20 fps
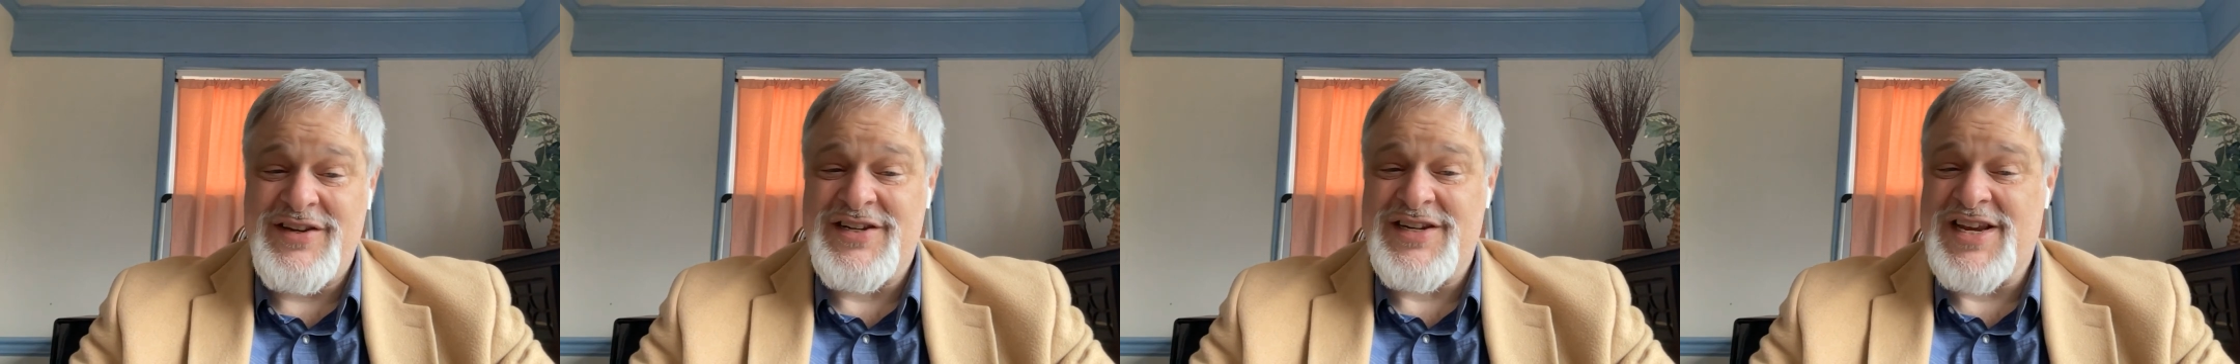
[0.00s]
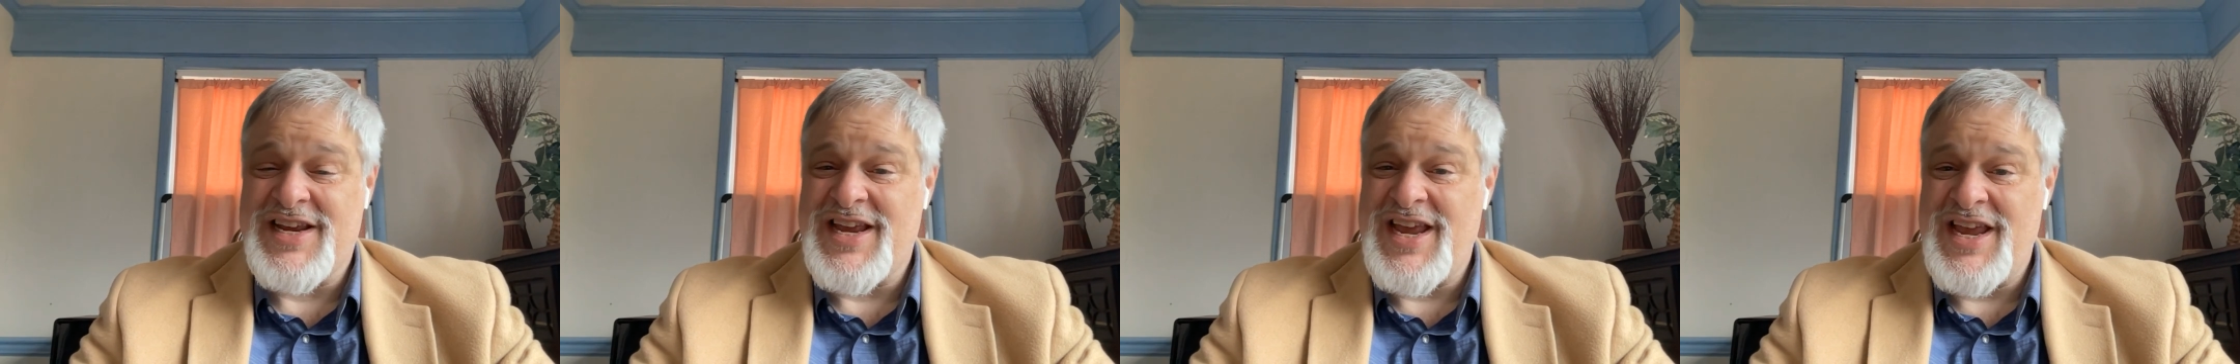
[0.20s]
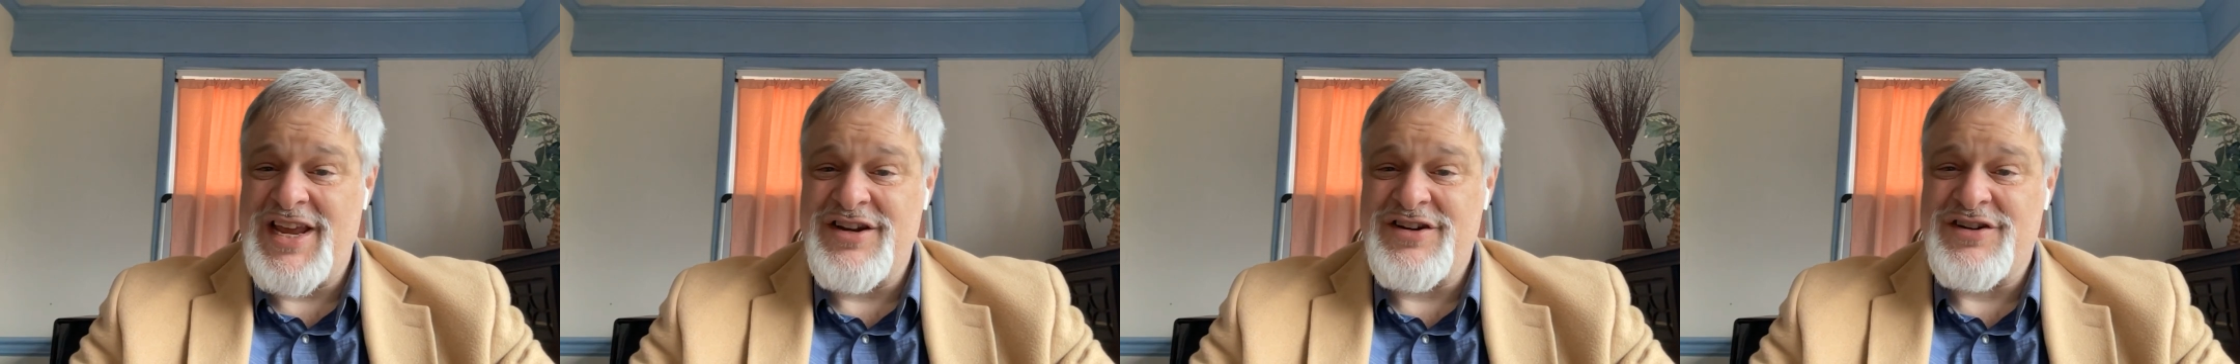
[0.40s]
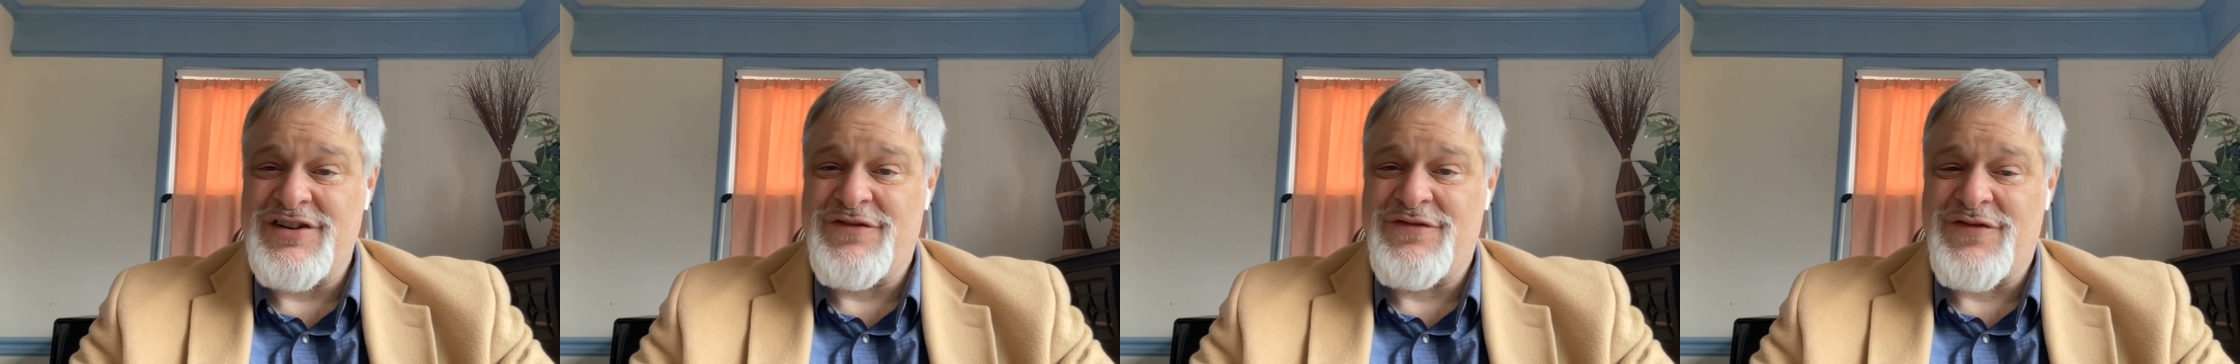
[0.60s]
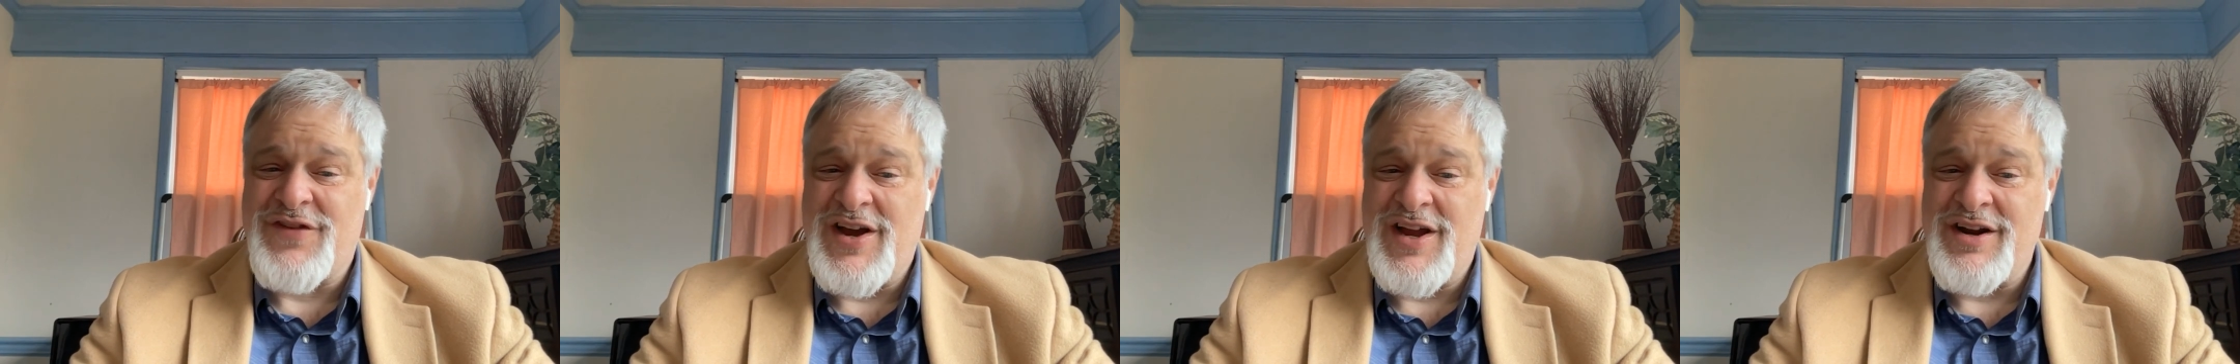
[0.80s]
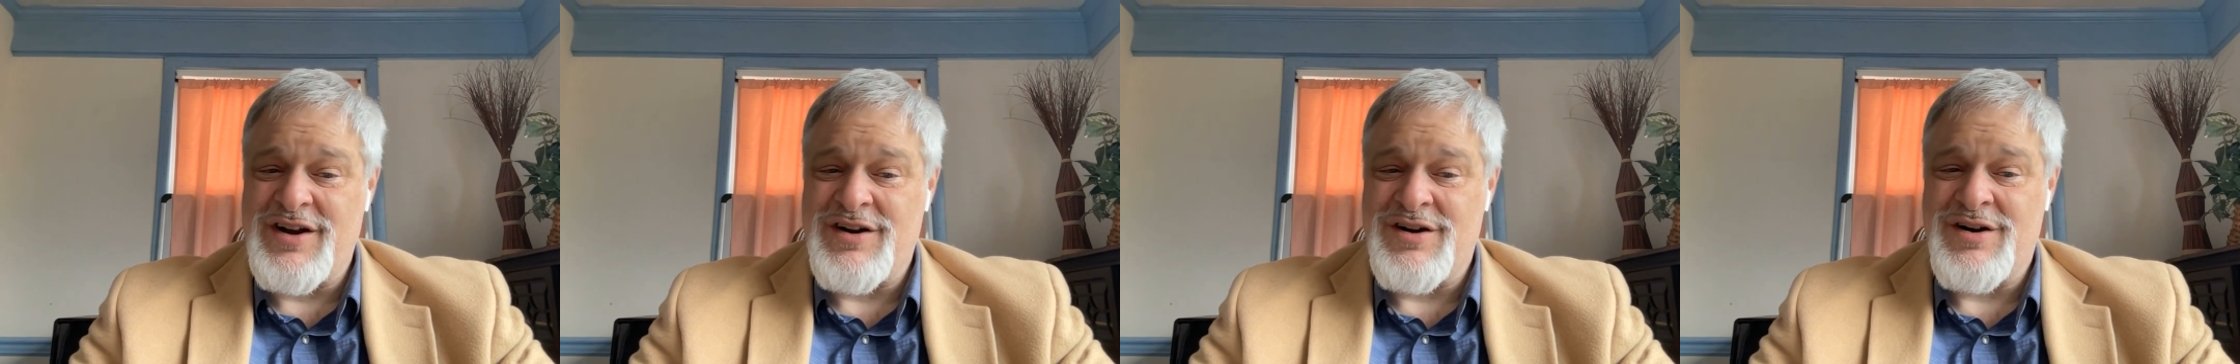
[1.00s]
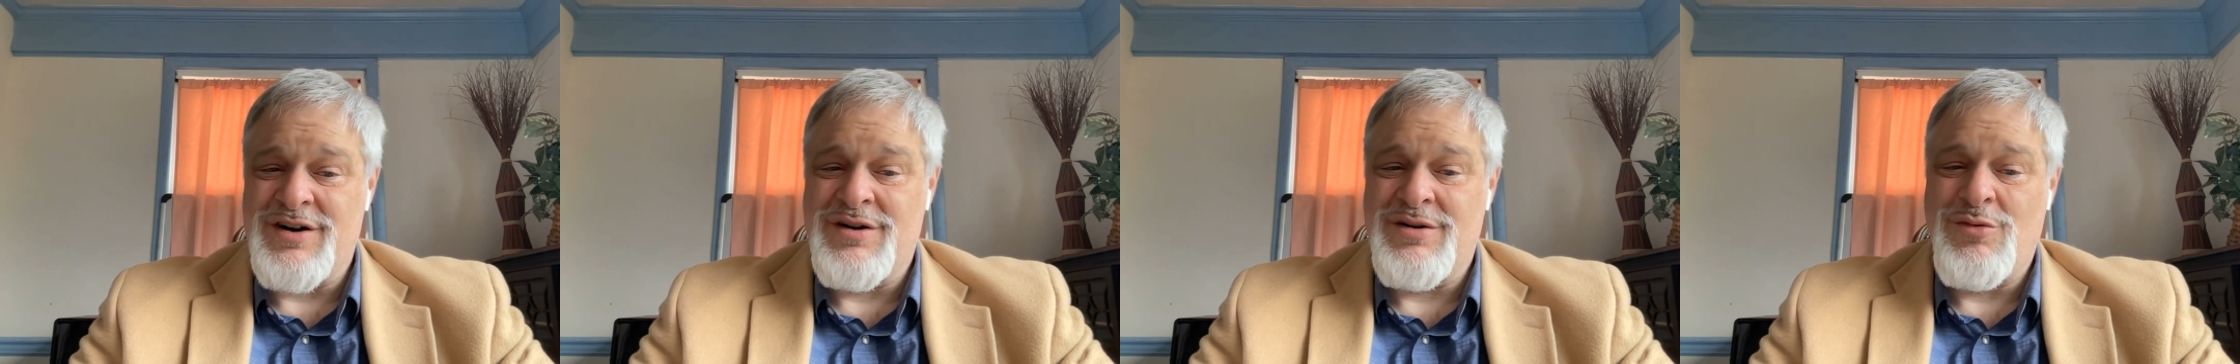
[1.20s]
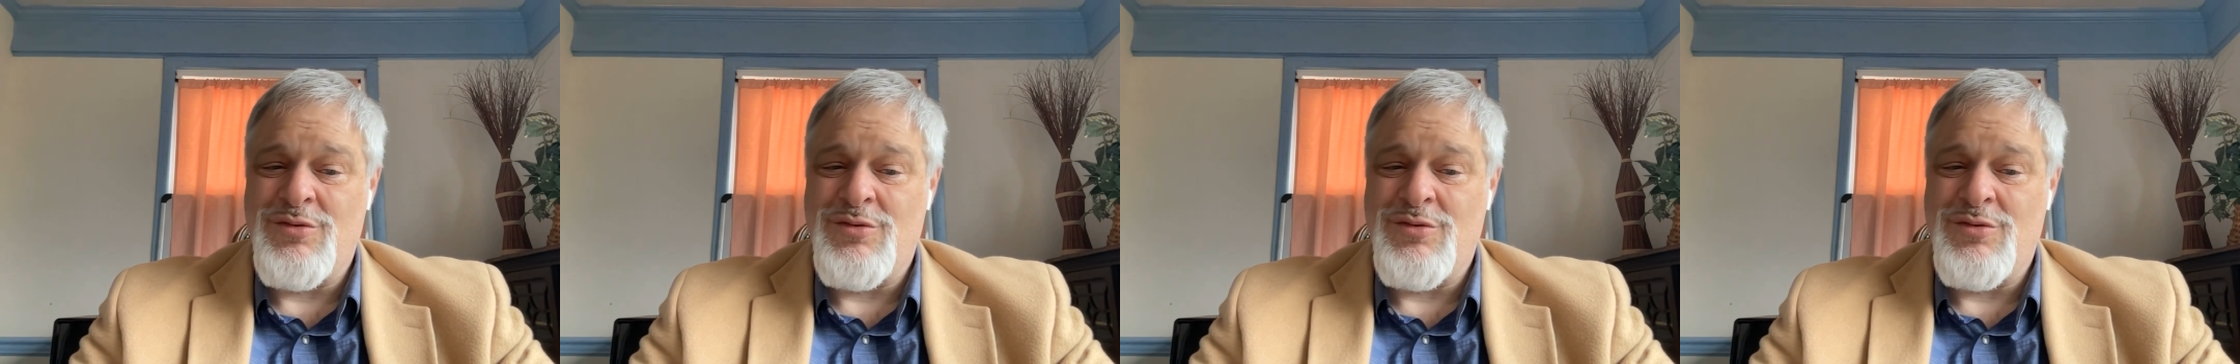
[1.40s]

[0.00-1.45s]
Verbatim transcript: He's a cagey fighter,